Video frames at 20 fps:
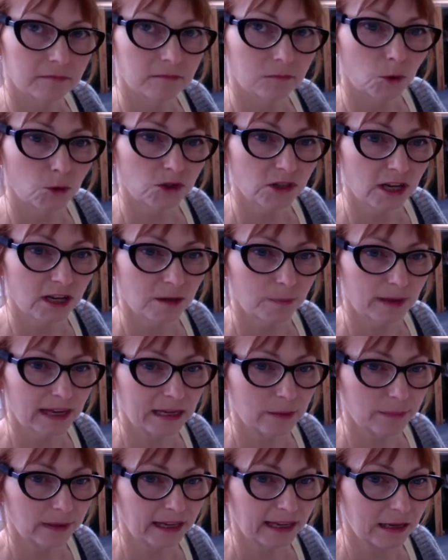watercolour
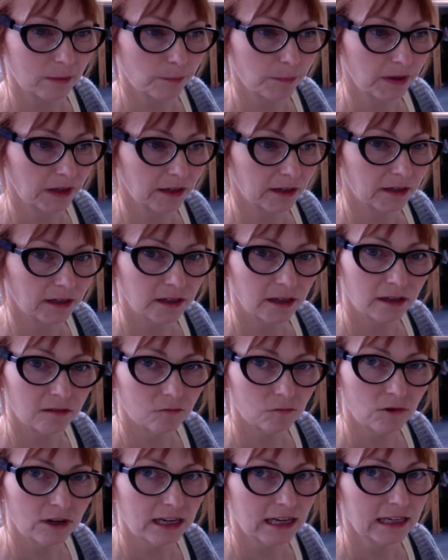paper here, but
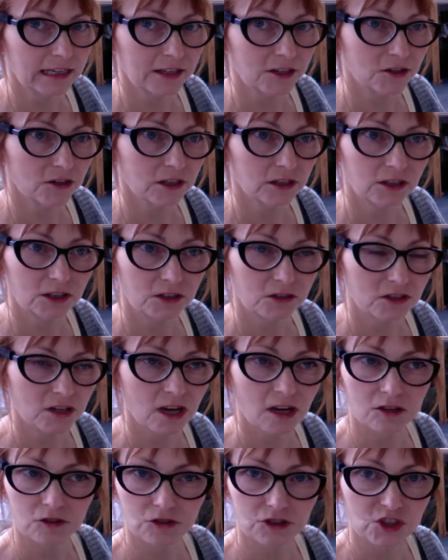really you can use
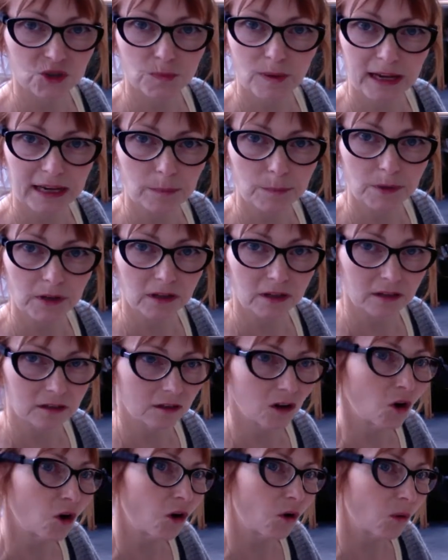cartridge paper
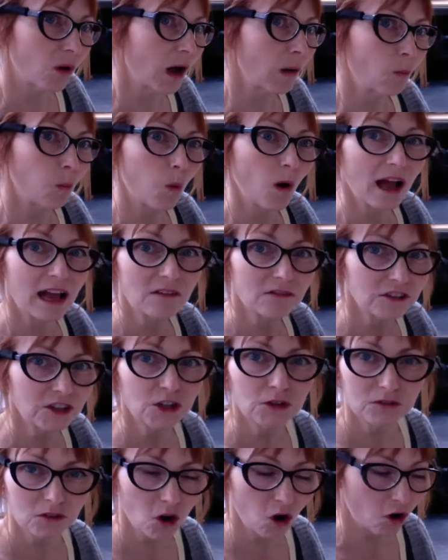or whatever
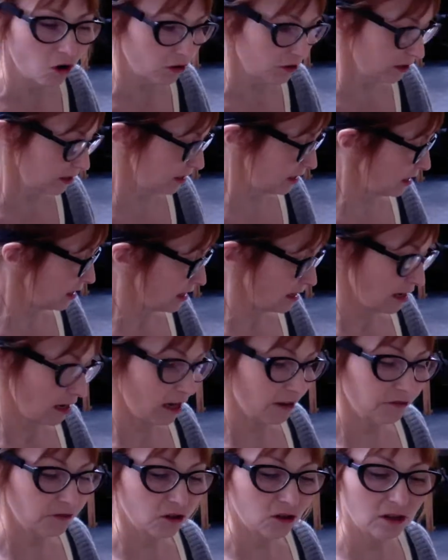you've got.
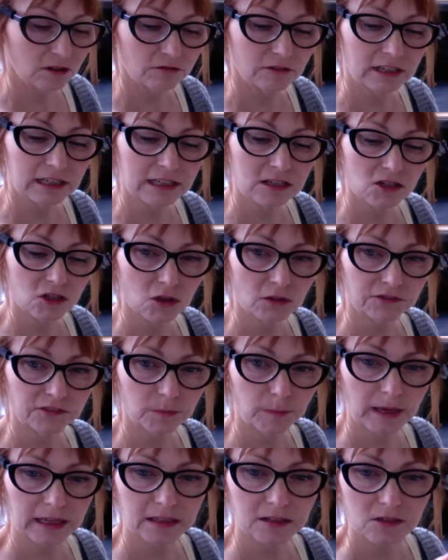I've got a really
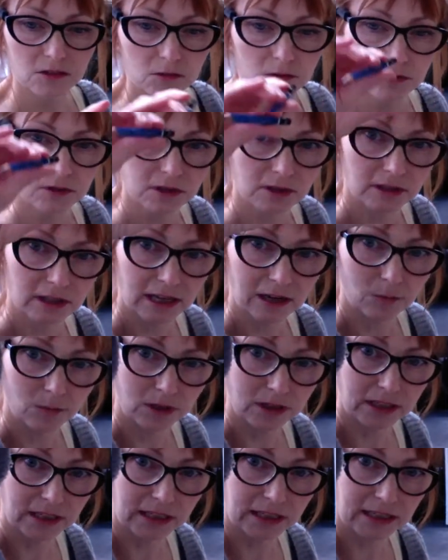soft pencil, so that
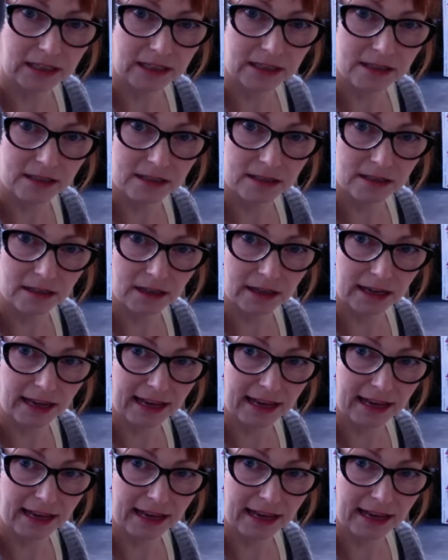one is an